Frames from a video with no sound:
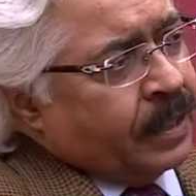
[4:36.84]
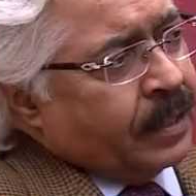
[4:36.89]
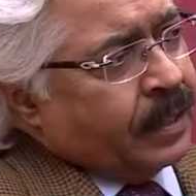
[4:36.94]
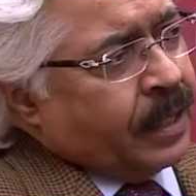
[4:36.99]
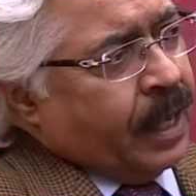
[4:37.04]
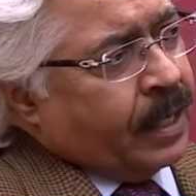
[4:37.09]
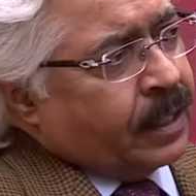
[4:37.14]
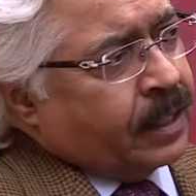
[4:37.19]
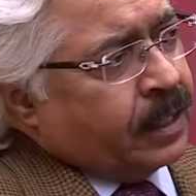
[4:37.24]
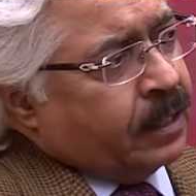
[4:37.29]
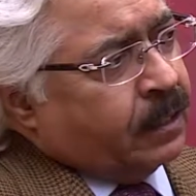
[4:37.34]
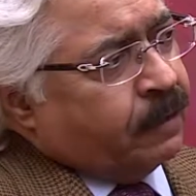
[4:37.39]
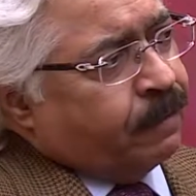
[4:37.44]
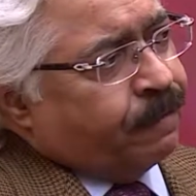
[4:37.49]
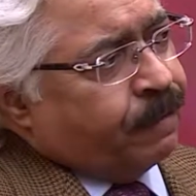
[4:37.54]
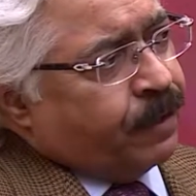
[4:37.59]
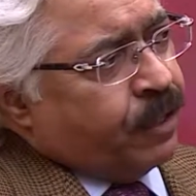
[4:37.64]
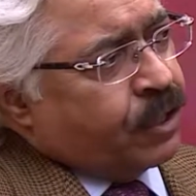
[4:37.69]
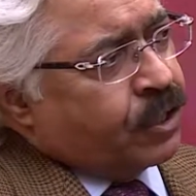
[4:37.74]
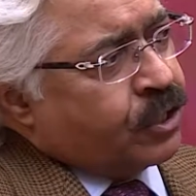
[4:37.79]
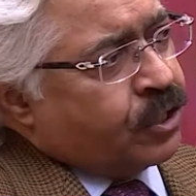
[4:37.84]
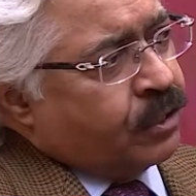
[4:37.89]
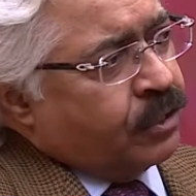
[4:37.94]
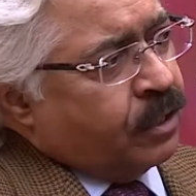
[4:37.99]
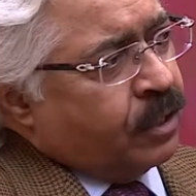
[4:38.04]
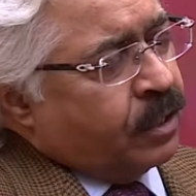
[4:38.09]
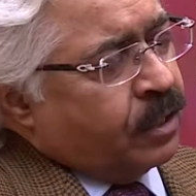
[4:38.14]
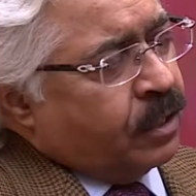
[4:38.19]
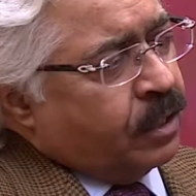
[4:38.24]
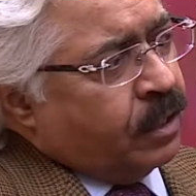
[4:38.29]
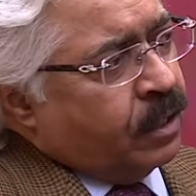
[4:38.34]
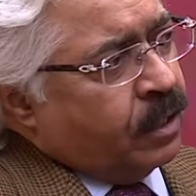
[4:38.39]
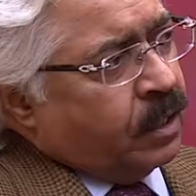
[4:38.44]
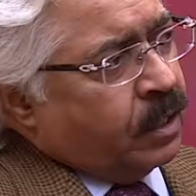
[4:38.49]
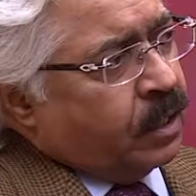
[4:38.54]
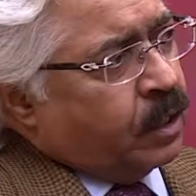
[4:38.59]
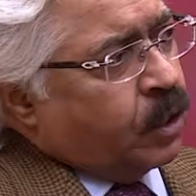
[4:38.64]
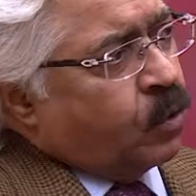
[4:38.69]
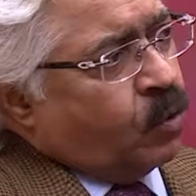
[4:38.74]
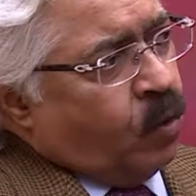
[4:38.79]
that in the first year,
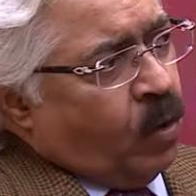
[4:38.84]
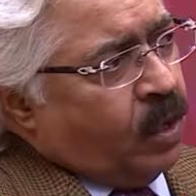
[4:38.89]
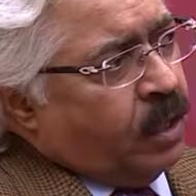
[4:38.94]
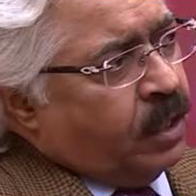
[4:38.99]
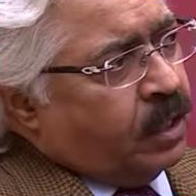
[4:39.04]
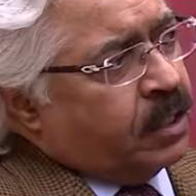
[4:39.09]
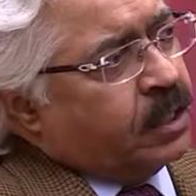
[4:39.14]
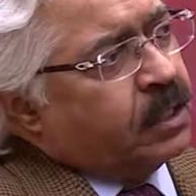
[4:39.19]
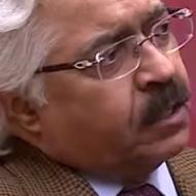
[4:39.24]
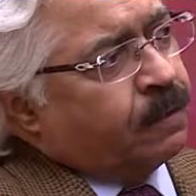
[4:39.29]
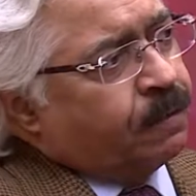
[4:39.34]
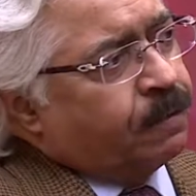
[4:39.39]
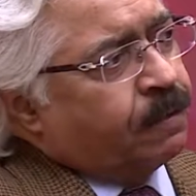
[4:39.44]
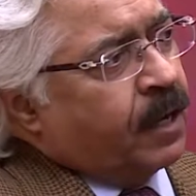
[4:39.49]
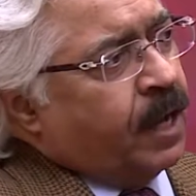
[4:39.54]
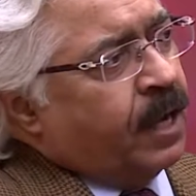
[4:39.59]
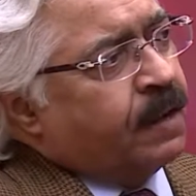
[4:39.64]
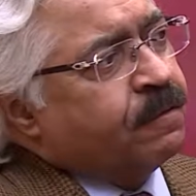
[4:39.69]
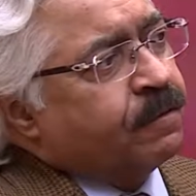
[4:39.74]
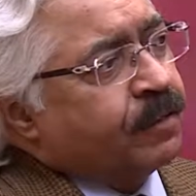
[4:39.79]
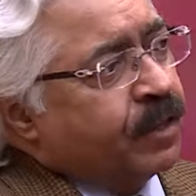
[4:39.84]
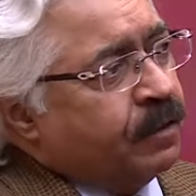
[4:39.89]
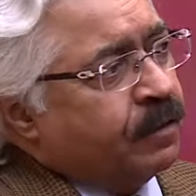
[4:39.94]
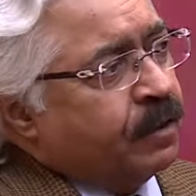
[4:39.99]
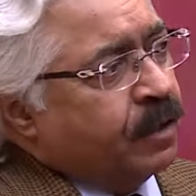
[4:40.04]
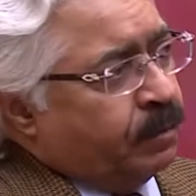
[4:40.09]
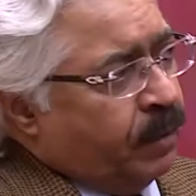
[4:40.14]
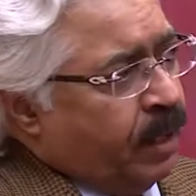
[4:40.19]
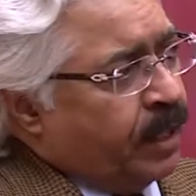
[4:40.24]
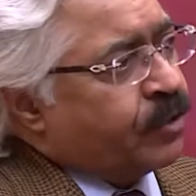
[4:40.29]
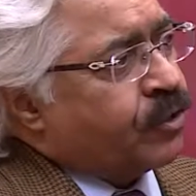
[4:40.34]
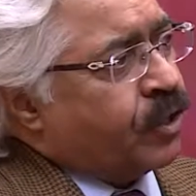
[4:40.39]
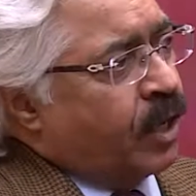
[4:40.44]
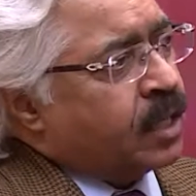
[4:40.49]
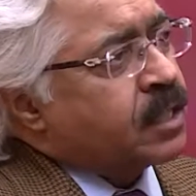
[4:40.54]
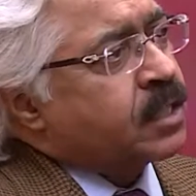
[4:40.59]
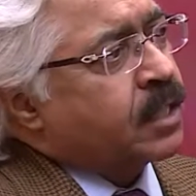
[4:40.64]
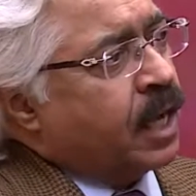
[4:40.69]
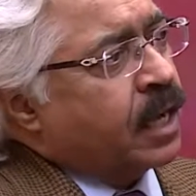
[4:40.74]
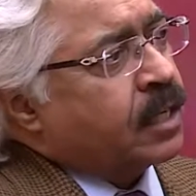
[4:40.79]
the quality of life given by
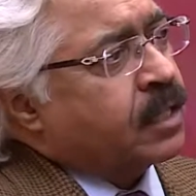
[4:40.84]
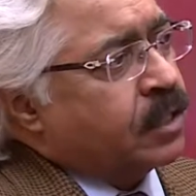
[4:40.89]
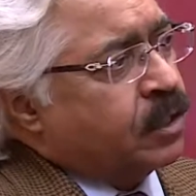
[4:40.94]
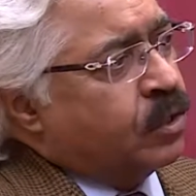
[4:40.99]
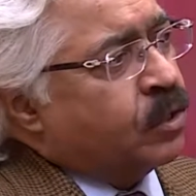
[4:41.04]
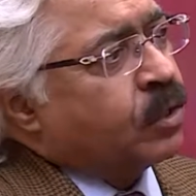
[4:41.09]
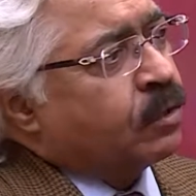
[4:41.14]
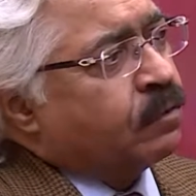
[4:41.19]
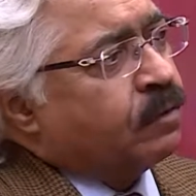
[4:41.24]
transcatheter aortic